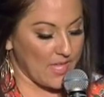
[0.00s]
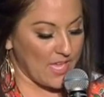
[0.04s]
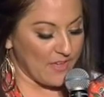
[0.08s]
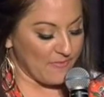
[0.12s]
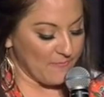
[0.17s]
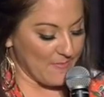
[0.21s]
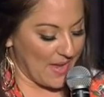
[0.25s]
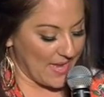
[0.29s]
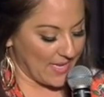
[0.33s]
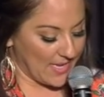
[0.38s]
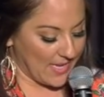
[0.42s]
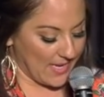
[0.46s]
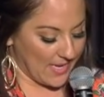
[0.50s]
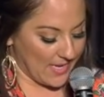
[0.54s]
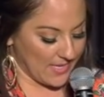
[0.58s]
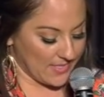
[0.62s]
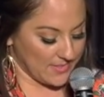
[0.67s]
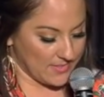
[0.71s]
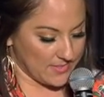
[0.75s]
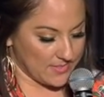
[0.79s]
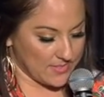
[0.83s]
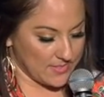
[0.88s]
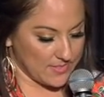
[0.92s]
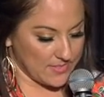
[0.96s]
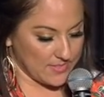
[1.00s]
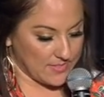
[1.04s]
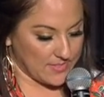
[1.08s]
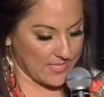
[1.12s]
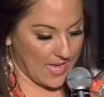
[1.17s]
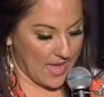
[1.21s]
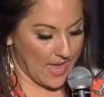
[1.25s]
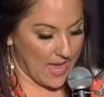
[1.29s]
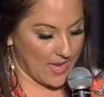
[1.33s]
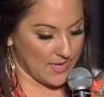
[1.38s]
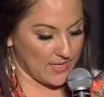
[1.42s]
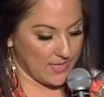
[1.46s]
If my kids
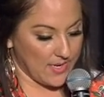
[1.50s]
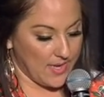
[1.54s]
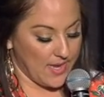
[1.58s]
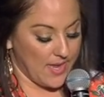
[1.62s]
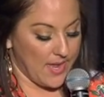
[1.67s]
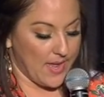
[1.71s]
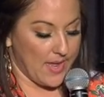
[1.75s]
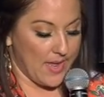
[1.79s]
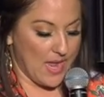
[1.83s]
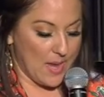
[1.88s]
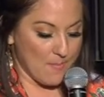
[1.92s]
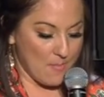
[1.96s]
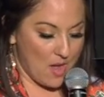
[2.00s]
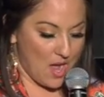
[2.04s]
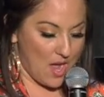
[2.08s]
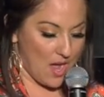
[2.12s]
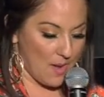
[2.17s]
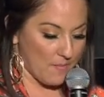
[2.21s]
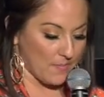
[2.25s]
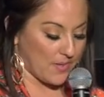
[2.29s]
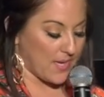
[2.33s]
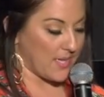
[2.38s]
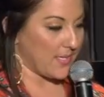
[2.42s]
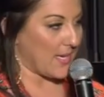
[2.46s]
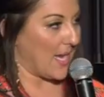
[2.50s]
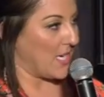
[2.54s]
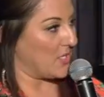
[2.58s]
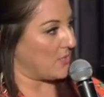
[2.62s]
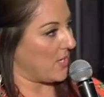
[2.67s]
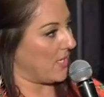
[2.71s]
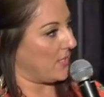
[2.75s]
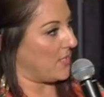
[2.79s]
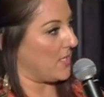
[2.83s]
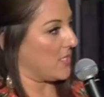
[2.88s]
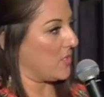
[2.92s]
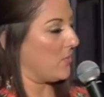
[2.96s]
said, Hey, mom, can I
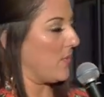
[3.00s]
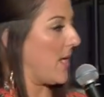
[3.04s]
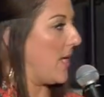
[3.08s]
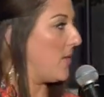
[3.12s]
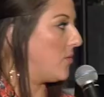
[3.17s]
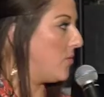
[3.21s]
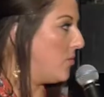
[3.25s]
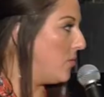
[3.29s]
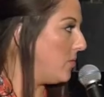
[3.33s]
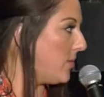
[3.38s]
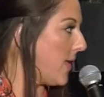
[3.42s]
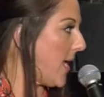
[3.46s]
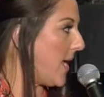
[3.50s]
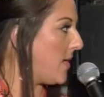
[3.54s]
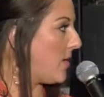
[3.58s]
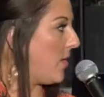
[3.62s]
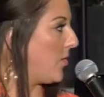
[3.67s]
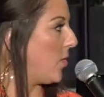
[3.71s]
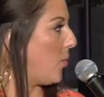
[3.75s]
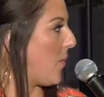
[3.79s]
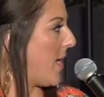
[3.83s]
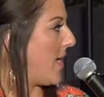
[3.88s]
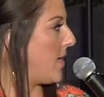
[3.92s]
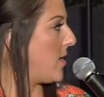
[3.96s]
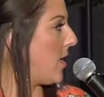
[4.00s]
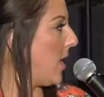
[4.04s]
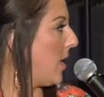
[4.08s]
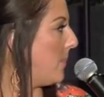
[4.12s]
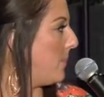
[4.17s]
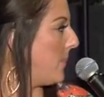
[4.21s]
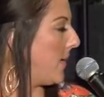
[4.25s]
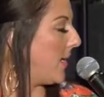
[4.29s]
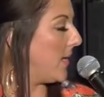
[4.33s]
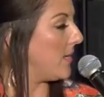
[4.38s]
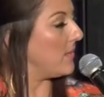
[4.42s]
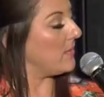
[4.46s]
drink this red Kool Aid on the white
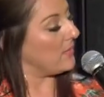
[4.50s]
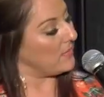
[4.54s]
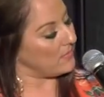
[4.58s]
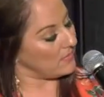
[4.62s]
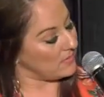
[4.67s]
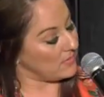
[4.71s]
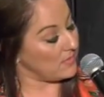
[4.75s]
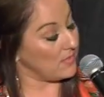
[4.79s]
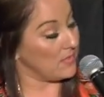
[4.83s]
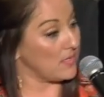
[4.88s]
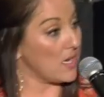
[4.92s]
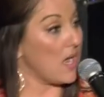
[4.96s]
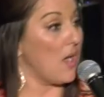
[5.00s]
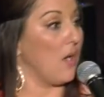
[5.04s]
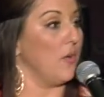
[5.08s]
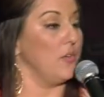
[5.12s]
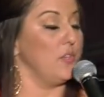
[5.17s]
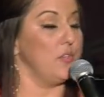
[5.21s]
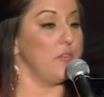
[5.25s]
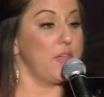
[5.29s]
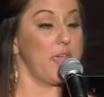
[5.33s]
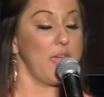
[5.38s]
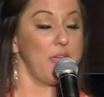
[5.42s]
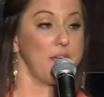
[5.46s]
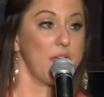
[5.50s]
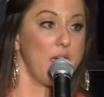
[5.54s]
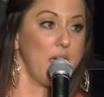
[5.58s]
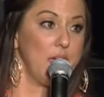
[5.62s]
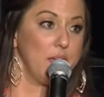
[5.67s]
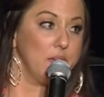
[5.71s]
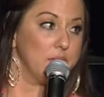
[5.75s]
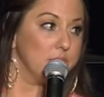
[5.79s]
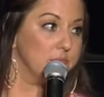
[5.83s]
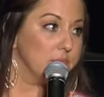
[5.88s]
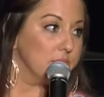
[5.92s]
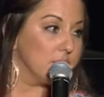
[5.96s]
carpet? No, you
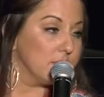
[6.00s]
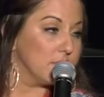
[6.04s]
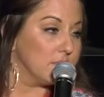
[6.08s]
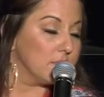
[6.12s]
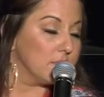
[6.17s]
cannot.